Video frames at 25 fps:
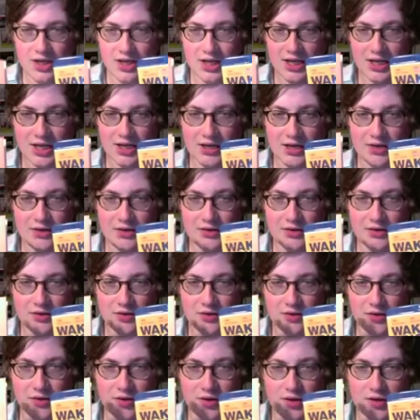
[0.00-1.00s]
And
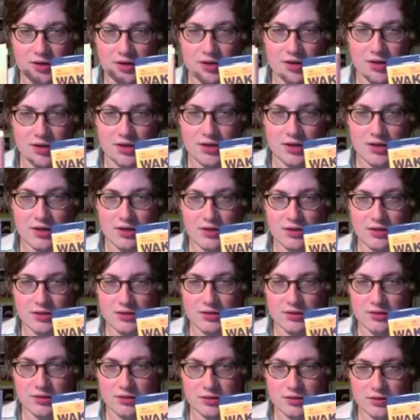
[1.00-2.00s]

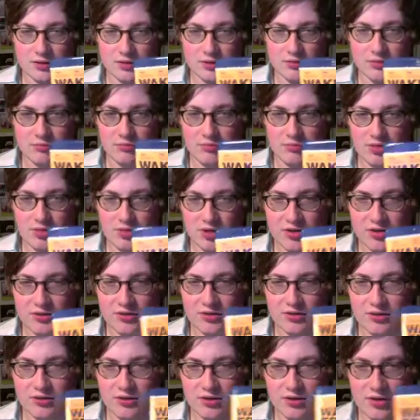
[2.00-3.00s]
uh,
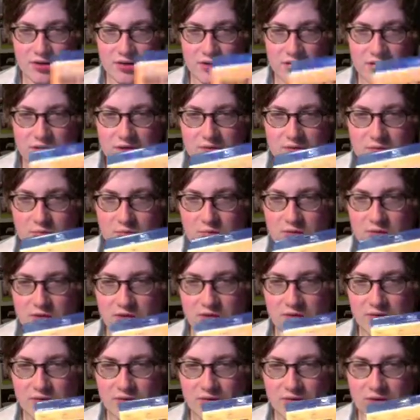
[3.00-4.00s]
both uh,
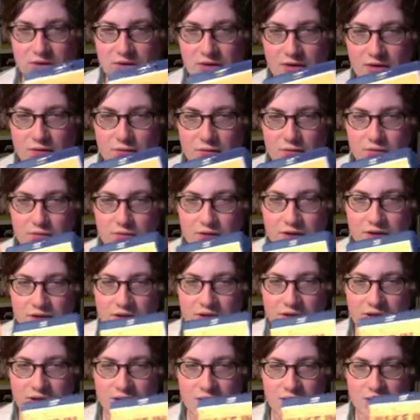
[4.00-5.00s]
both are
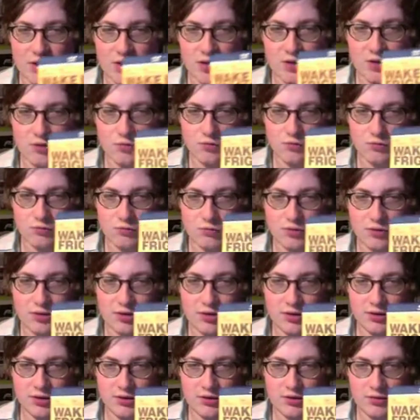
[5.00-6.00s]
really
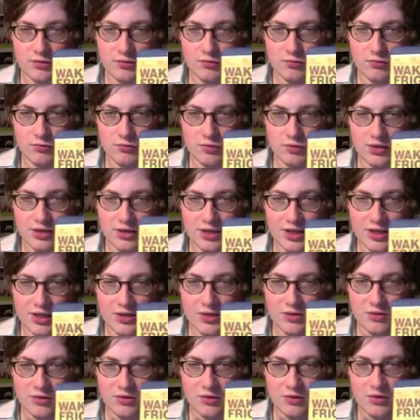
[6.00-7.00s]
really
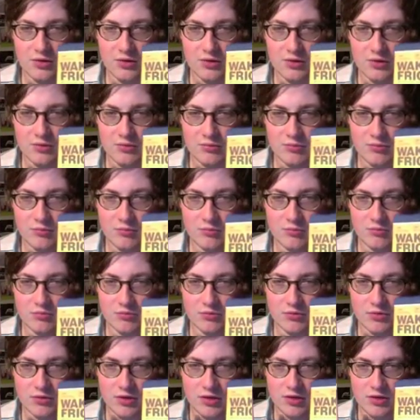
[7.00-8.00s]
good
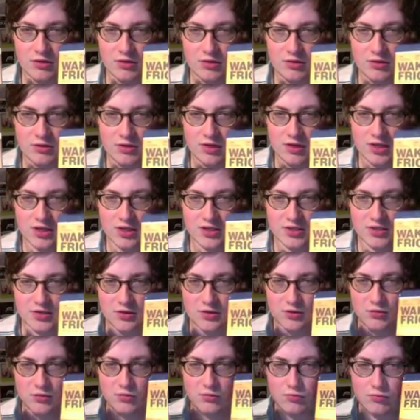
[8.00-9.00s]
things
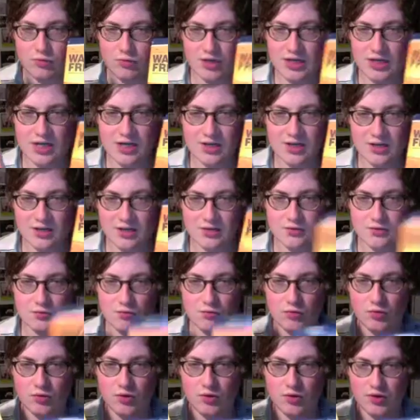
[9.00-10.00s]
to read and to
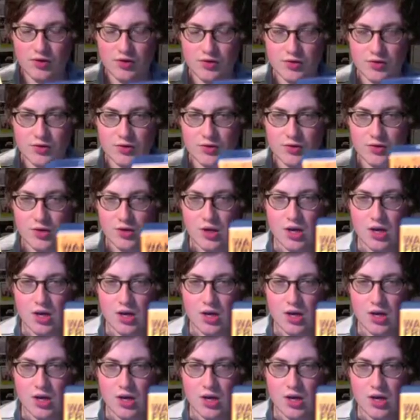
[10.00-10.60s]
watch.